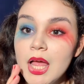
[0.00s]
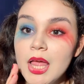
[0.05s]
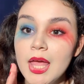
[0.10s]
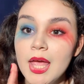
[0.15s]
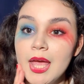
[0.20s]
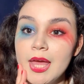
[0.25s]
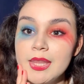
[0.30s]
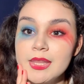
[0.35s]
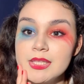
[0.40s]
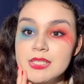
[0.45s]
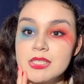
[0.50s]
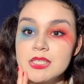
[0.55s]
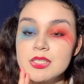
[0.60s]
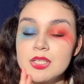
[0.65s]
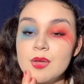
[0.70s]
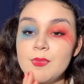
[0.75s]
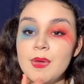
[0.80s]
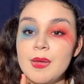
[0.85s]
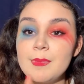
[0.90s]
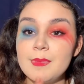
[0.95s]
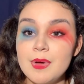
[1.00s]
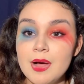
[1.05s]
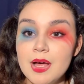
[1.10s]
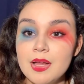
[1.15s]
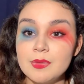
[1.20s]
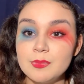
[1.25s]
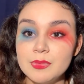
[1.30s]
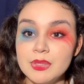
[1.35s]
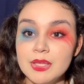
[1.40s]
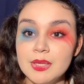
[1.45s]
and this is on my
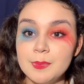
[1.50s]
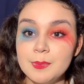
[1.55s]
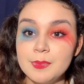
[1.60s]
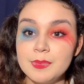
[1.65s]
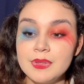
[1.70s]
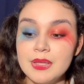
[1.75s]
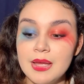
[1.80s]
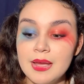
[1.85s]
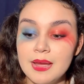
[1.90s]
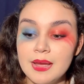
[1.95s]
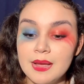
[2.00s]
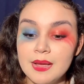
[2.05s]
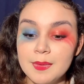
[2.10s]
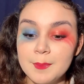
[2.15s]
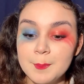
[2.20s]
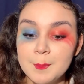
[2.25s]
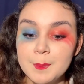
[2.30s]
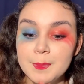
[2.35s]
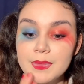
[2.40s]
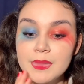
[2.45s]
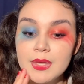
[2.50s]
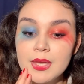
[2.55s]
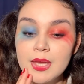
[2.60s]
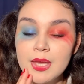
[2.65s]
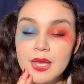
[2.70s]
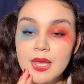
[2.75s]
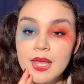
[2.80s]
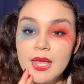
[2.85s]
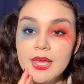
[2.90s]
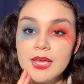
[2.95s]
bottom lip. Like,
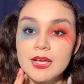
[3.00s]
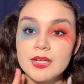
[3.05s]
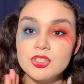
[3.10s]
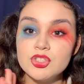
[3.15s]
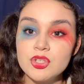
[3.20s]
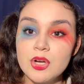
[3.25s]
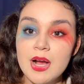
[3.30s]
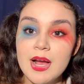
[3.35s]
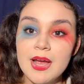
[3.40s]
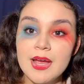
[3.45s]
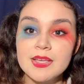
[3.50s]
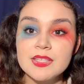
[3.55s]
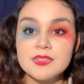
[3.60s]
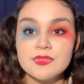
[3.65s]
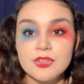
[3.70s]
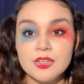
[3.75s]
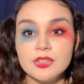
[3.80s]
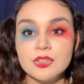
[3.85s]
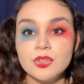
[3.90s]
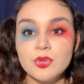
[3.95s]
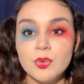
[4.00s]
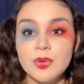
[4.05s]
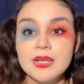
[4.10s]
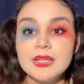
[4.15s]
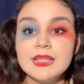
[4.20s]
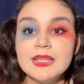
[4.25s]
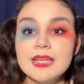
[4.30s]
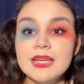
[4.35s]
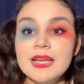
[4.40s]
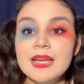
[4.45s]
it dries fairly
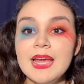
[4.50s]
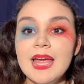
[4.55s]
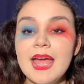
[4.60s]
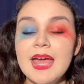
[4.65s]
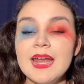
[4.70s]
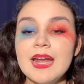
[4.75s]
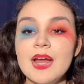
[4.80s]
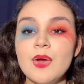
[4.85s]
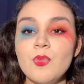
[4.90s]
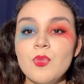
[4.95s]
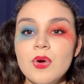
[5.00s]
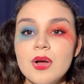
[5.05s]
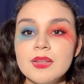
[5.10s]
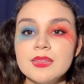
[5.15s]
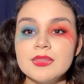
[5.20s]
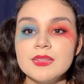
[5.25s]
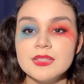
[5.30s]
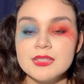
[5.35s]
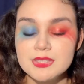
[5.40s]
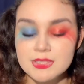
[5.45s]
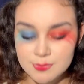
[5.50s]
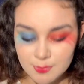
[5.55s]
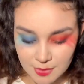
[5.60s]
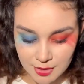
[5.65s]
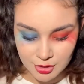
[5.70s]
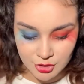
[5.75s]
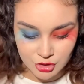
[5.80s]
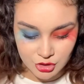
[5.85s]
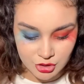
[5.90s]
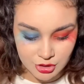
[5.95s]
quickly, and I want the
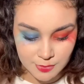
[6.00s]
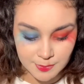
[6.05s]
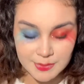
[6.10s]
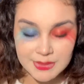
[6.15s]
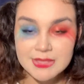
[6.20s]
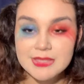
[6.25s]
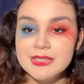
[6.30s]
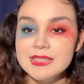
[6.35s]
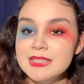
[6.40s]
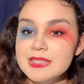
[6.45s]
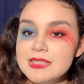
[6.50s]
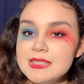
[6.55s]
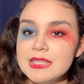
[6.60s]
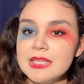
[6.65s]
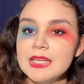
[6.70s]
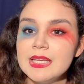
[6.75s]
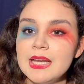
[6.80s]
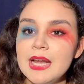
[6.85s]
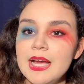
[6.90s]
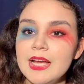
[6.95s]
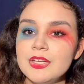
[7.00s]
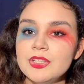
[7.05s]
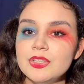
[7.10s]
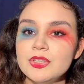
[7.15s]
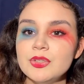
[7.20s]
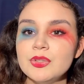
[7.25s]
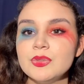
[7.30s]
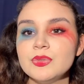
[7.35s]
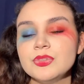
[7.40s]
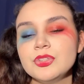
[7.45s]
smudge to be decent. I
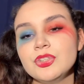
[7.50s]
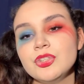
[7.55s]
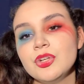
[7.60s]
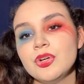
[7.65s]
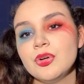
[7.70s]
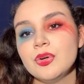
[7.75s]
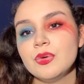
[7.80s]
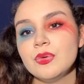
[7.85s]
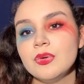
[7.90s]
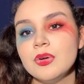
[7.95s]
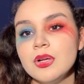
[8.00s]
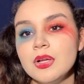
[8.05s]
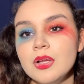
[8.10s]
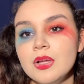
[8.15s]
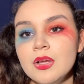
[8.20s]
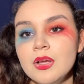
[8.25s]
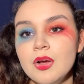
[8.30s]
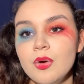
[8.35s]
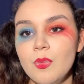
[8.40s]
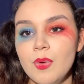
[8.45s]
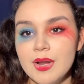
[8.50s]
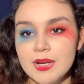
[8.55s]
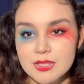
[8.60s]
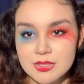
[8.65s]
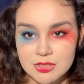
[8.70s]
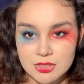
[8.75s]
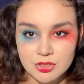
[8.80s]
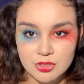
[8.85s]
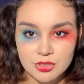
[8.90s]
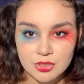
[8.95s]
don't, you know, want it
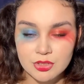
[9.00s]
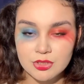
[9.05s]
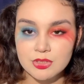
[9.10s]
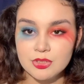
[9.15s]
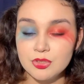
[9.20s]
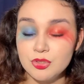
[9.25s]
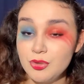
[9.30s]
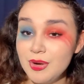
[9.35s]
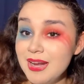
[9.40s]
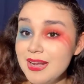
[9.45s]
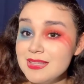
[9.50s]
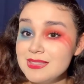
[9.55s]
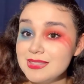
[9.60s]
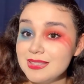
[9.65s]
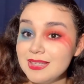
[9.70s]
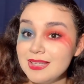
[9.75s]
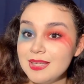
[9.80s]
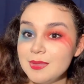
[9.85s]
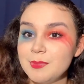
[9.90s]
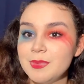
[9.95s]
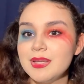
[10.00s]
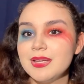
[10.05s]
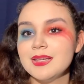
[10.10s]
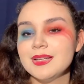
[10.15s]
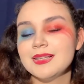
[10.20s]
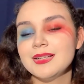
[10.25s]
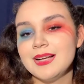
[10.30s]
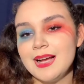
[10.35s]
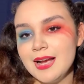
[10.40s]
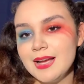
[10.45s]
to look crazy, but
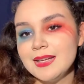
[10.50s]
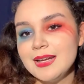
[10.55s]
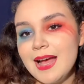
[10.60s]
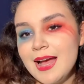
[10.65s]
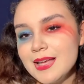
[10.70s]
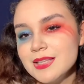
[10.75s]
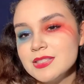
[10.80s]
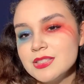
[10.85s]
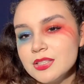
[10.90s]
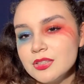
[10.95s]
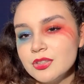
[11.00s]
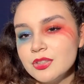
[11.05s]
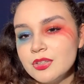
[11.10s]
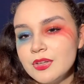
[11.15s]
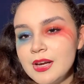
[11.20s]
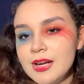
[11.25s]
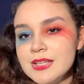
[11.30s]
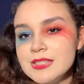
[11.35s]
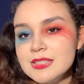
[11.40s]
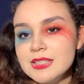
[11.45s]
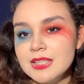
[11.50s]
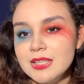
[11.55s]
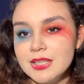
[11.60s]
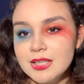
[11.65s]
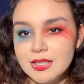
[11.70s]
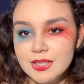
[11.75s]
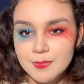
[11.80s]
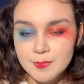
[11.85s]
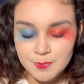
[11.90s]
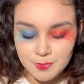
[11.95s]
it kind of has to look
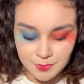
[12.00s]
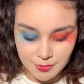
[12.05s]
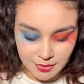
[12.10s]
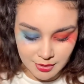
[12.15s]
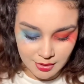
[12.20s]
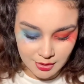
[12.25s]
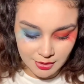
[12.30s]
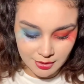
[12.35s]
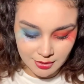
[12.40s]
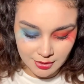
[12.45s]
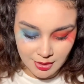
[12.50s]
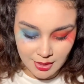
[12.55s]
crazy. But